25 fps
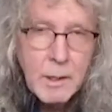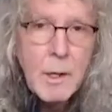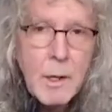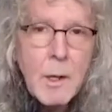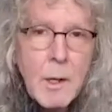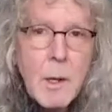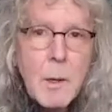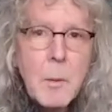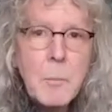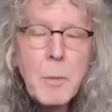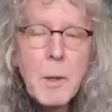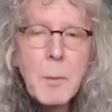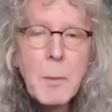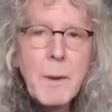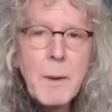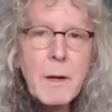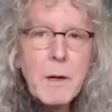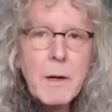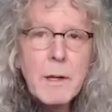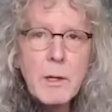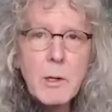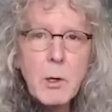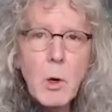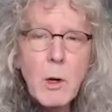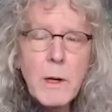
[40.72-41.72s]
But
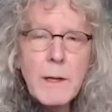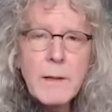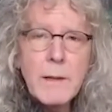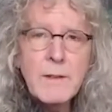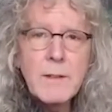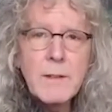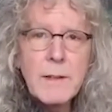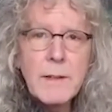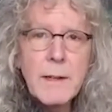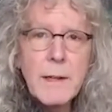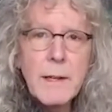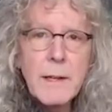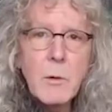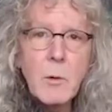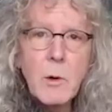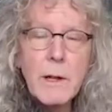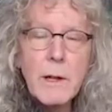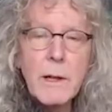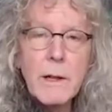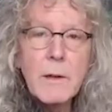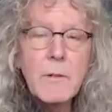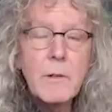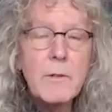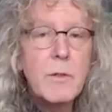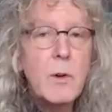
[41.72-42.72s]
Marion, go ahead and sing anyway.
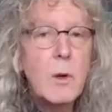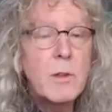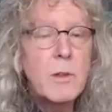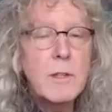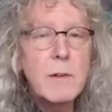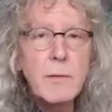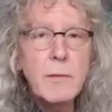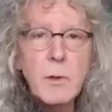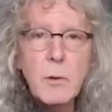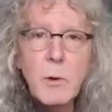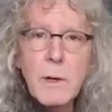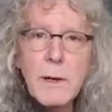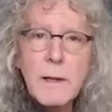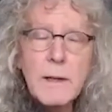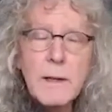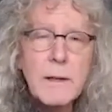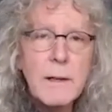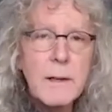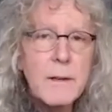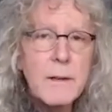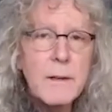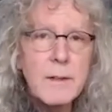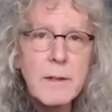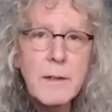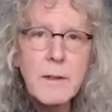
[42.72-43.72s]
And folks, if you
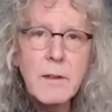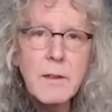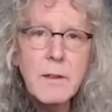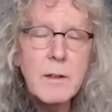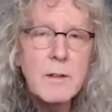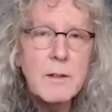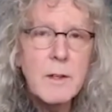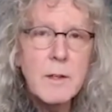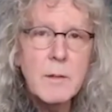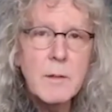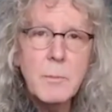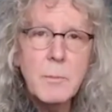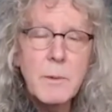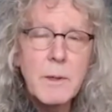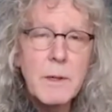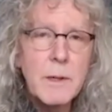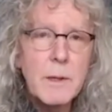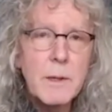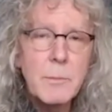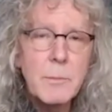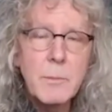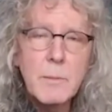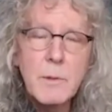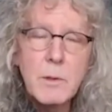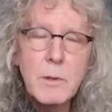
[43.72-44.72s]
recognize any of the things,
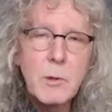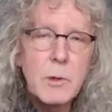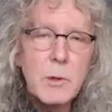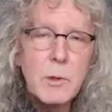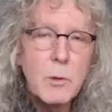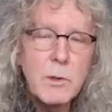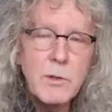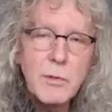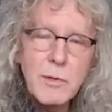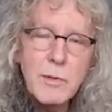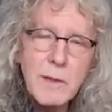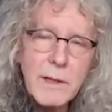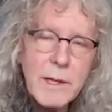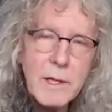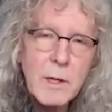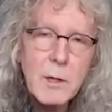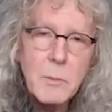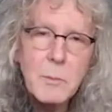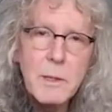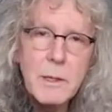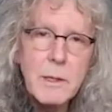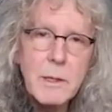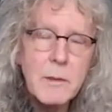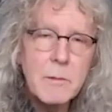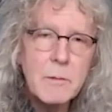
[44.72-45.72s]
you would flatter
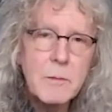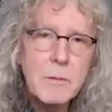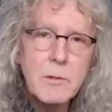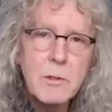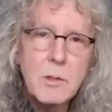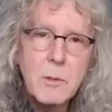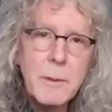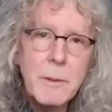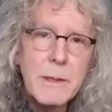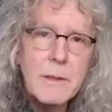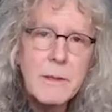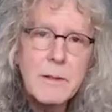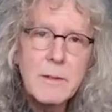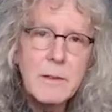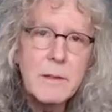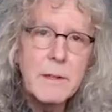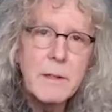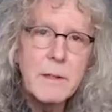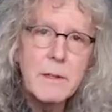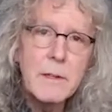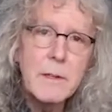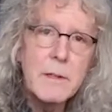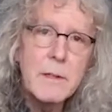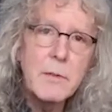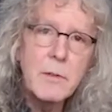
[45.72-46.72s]
me
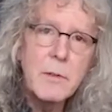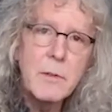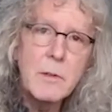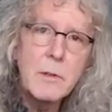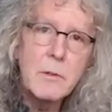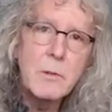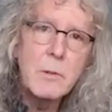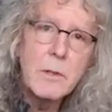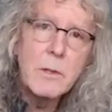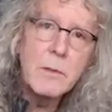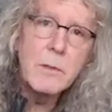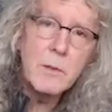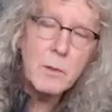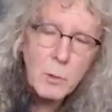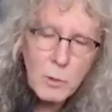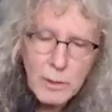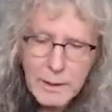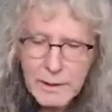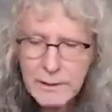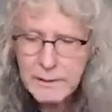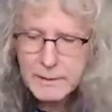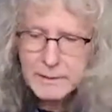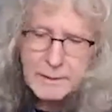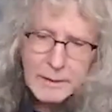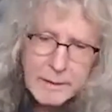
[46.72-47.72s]
tremendously if you
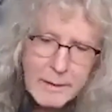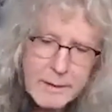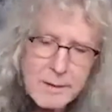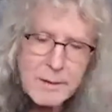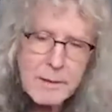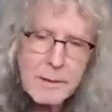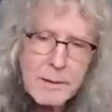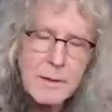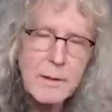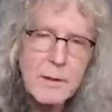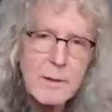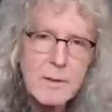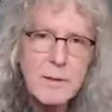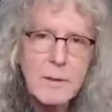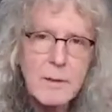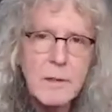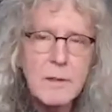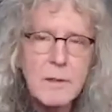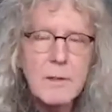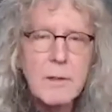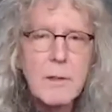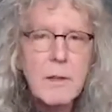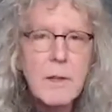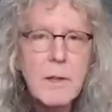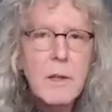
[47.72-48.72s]
recognize any of these
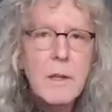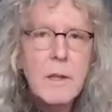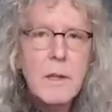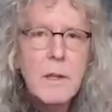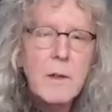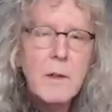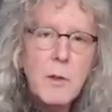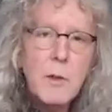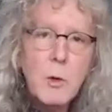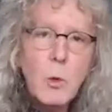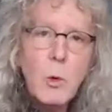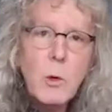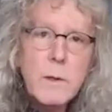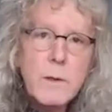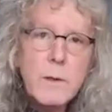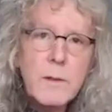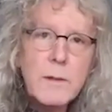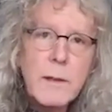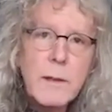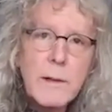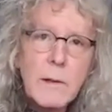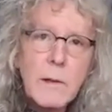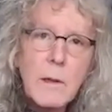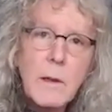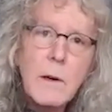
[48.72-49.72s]
things, if you would
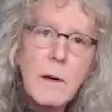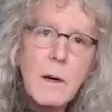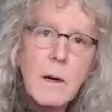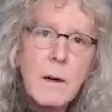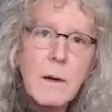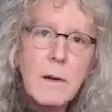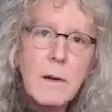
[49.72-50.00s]
sing along.